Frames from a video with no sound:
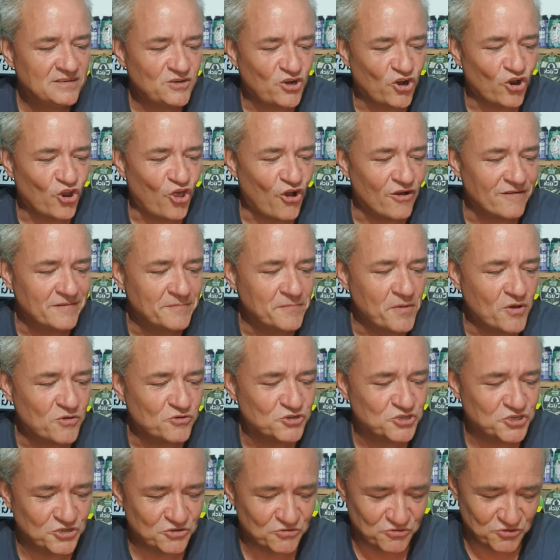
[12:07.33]
got a lot of
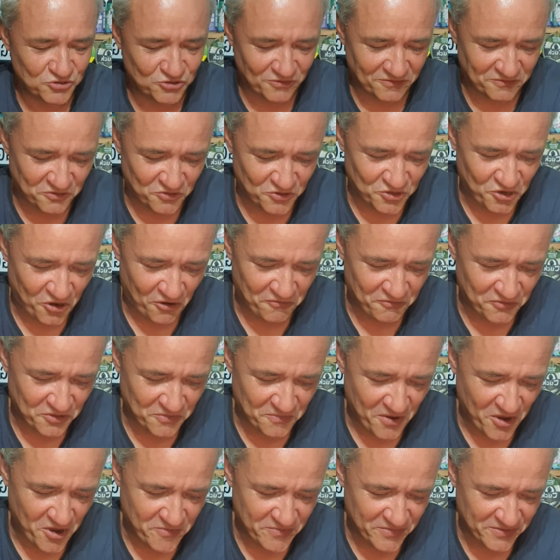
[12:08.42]
emotional stuff going off at the
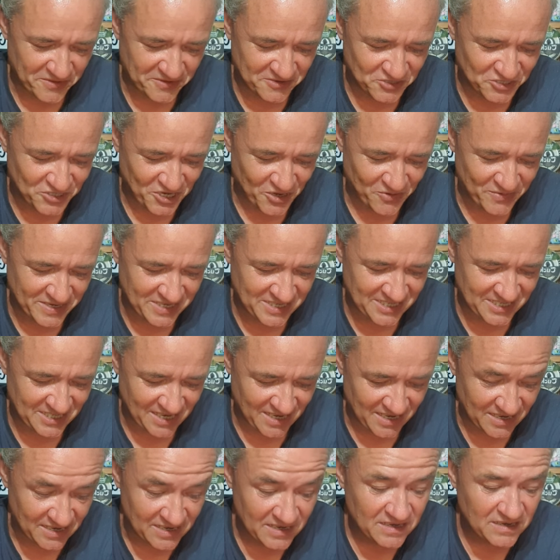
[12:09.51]
moment, so it's
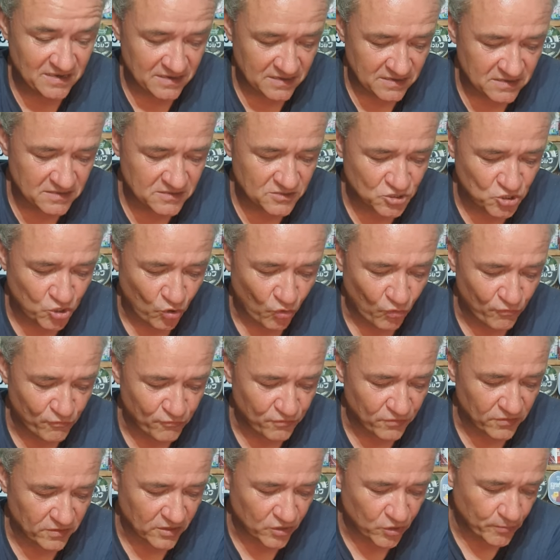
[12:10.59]
uh,
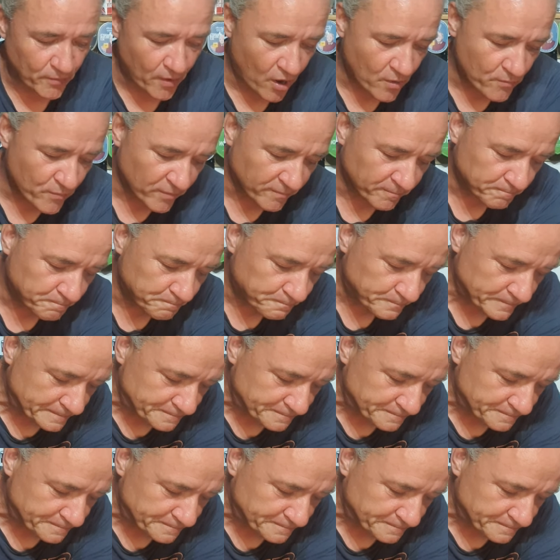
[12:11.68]
tough at the moment.